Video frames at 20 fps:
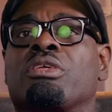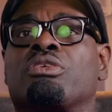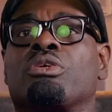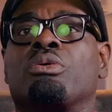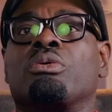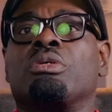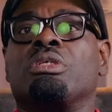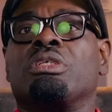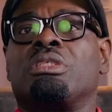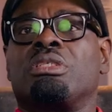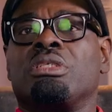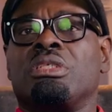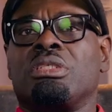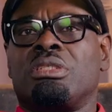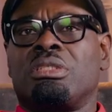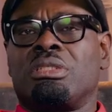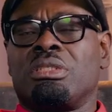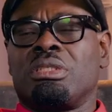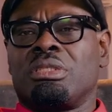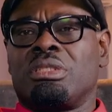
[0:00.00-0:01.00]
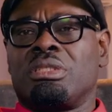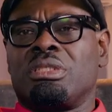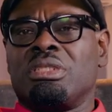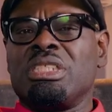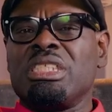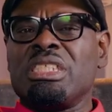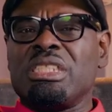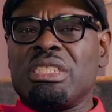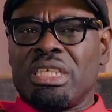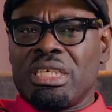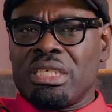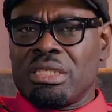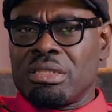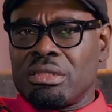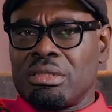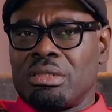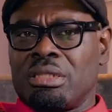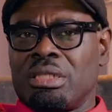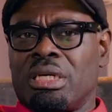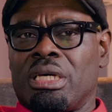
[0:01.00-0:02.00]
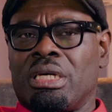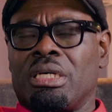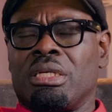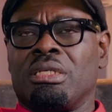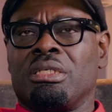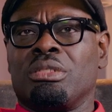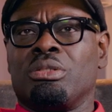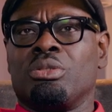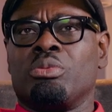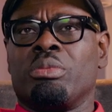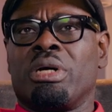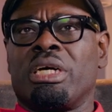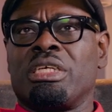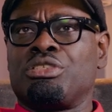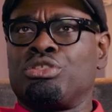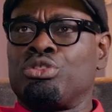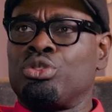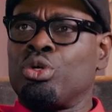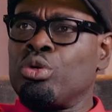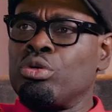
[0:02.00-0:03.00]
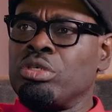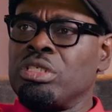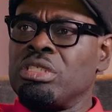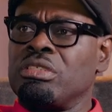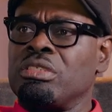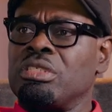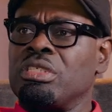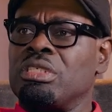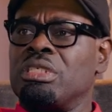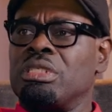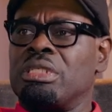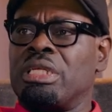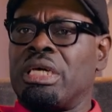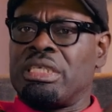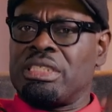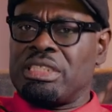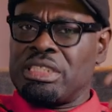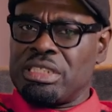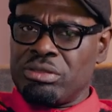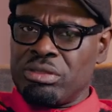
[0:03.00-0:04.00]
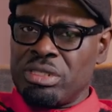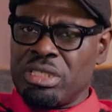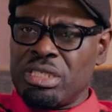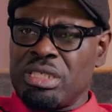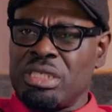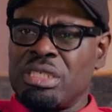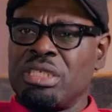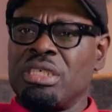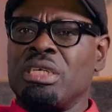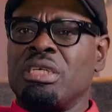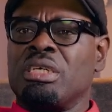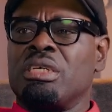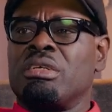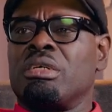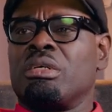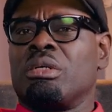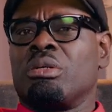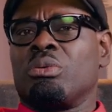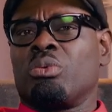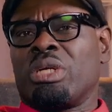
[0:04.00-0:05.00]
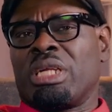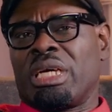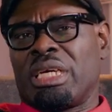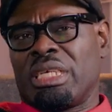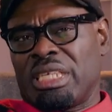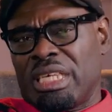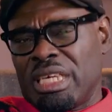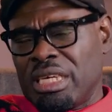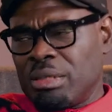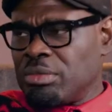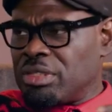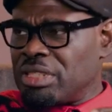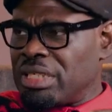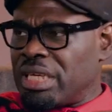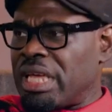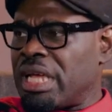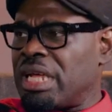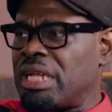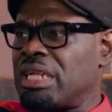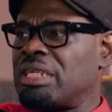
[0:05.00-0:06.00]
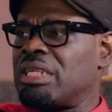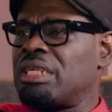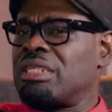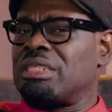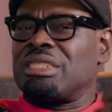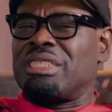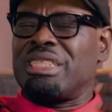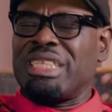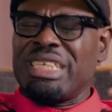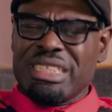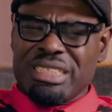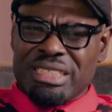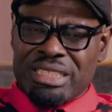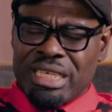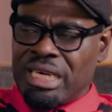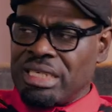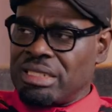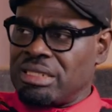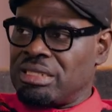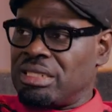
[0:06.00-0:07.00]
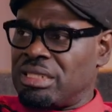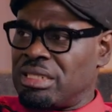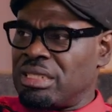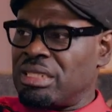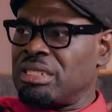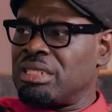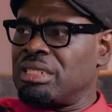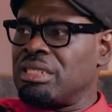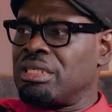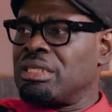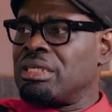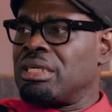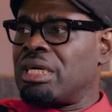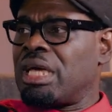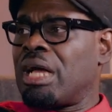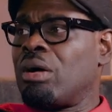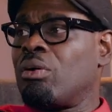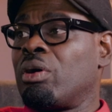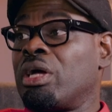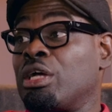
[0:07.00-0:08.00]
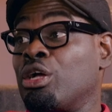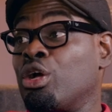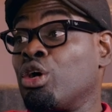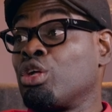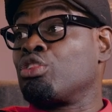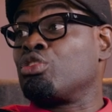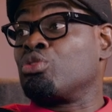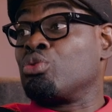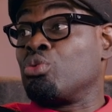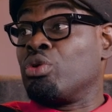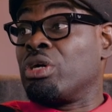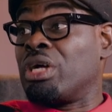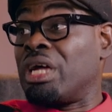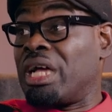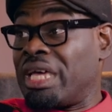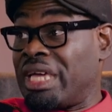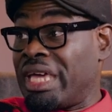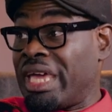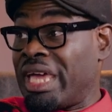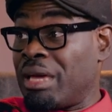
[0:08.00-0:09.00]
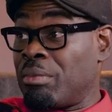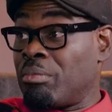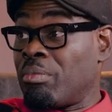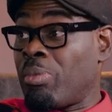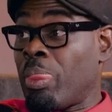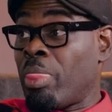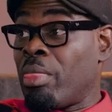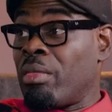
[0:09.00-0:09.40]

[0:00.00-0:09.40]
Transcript: So it detailed, my story in Nigeria, when I came to Canada, the things I did, how I got to where I am.